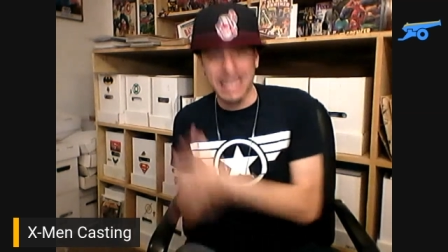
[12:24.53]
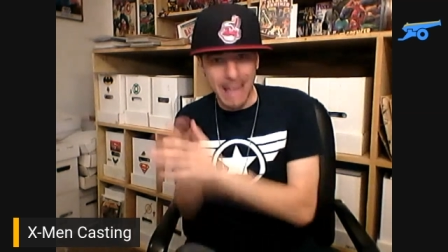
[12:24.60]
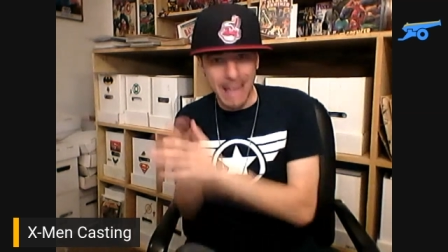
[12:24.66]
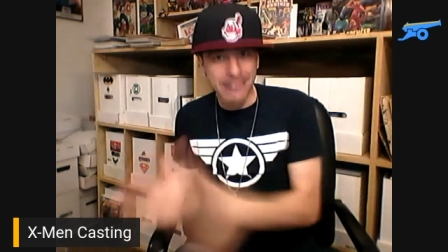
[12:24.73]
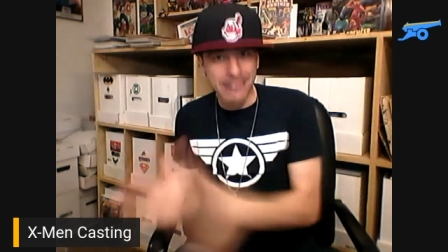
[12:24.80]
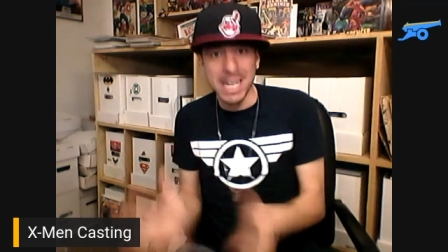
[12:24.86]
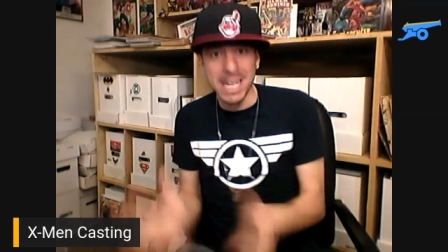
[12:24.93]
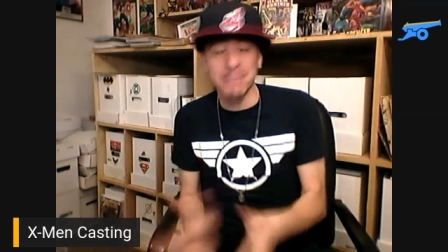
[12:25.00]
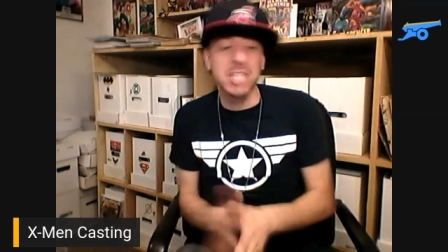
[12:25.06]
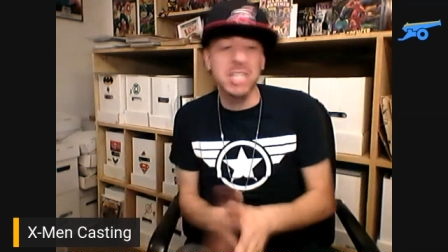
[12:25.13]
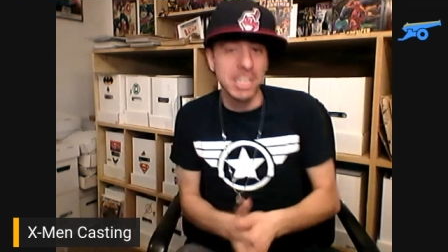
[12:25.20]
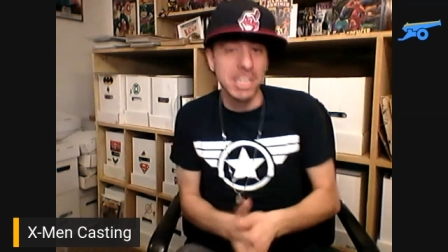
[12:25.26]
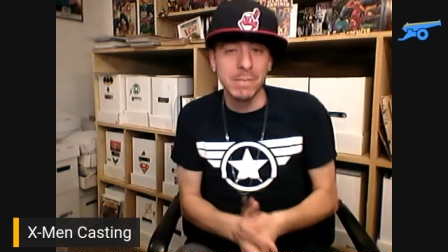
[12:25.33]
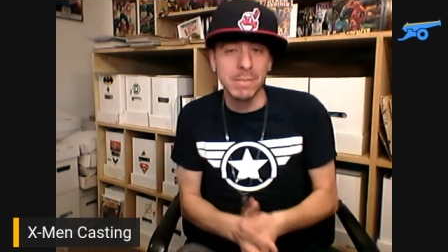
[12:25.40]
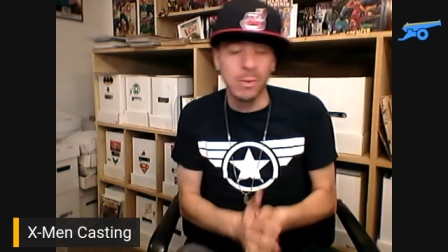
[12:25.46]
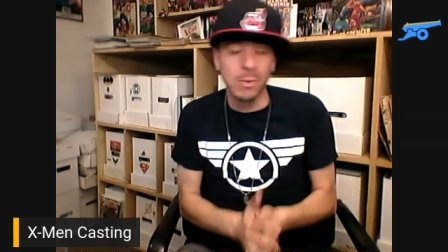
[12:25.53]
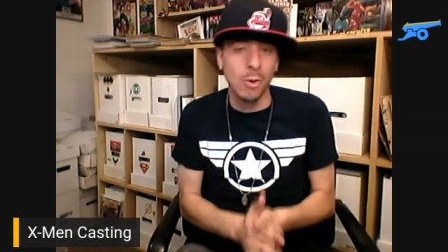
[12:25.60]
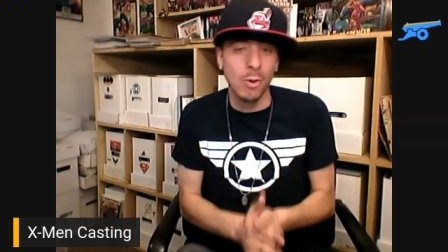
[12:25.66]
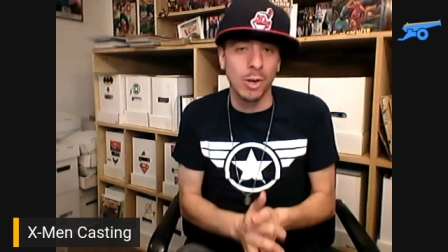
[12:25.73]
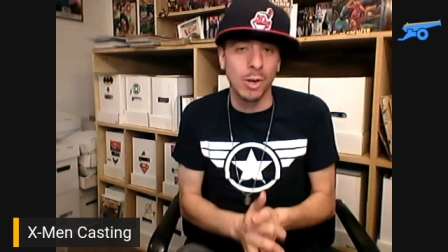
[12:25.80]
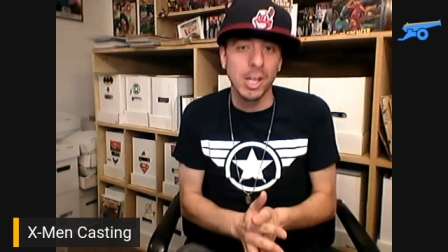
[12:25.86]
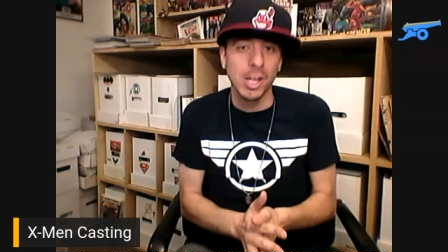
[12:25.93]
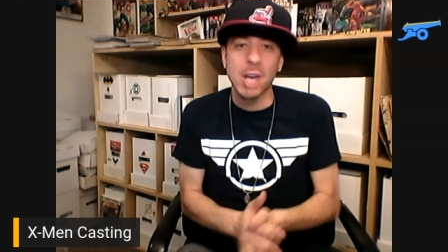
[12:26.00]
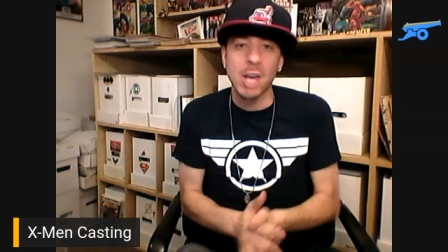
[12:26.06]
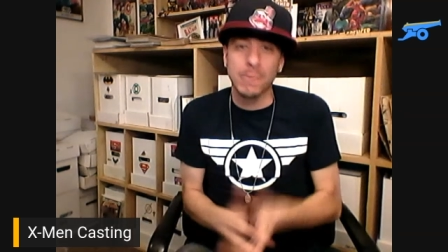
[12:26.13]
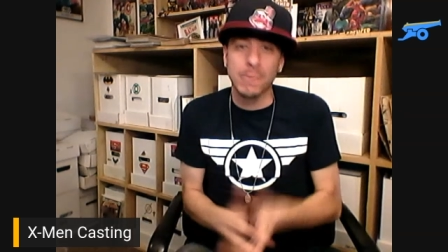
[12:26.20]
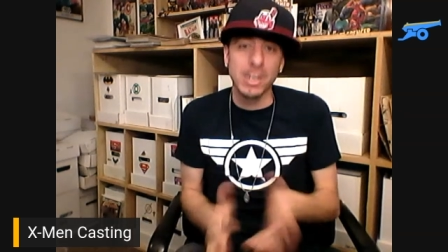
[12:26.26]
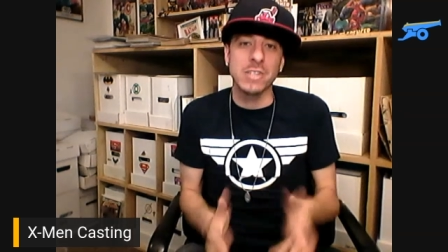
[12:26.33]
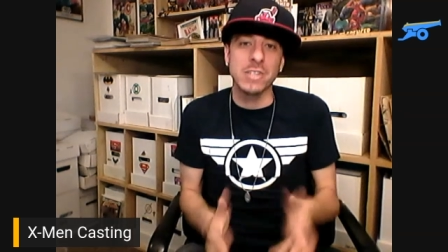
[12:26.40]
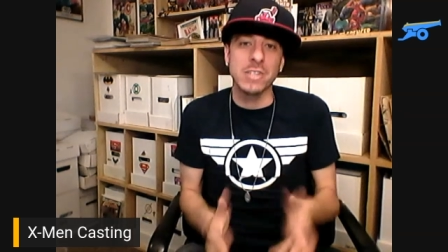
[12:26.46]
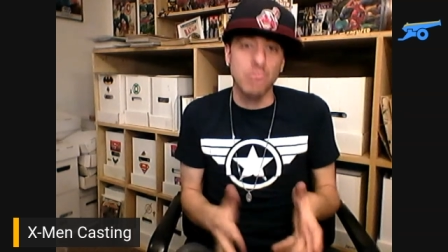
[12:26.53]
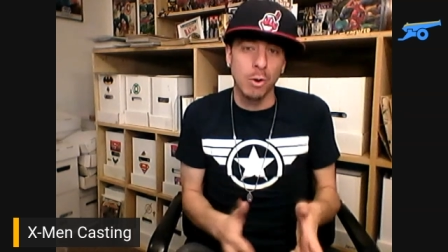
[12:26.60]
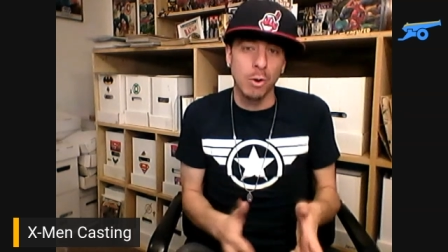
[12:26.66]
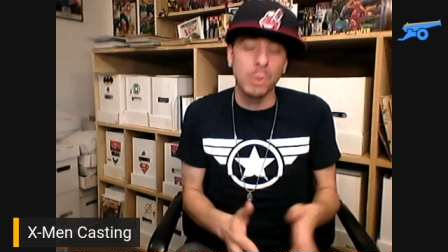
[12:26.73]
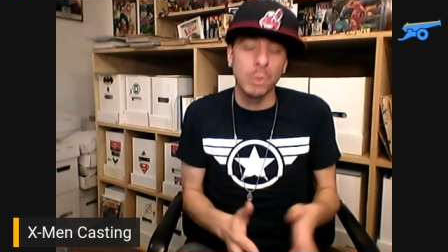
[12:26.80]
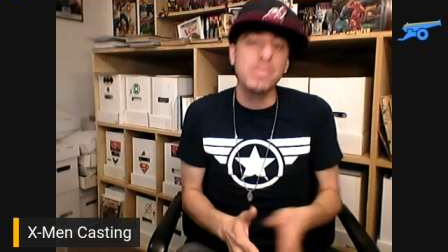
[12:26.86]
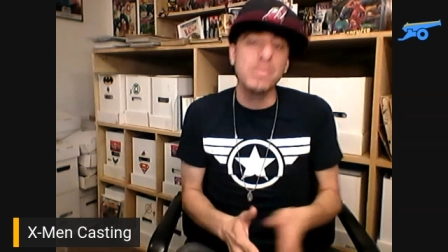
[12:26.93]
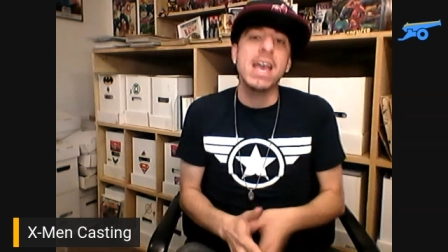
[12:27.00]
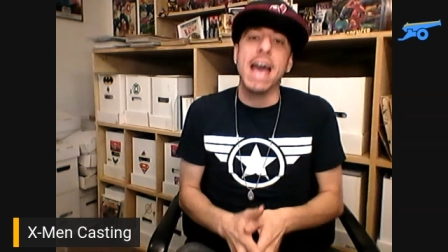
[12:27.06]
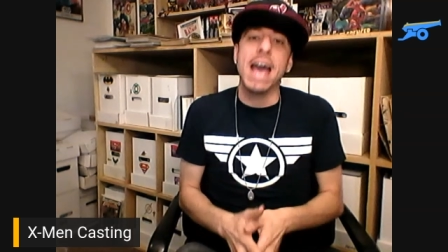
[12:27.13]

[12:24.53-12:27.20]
a Lifetime Achievement Award for his role